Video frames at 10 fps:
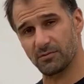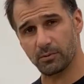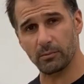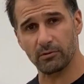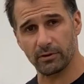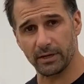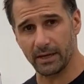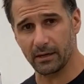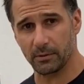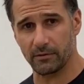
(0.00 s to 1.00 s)
You've probably already
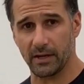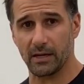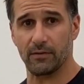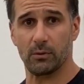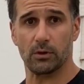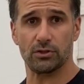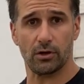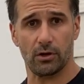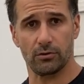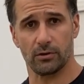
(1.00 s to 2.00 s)
done all of that. If you want to
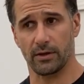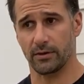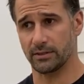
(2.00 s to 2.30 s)
go and do another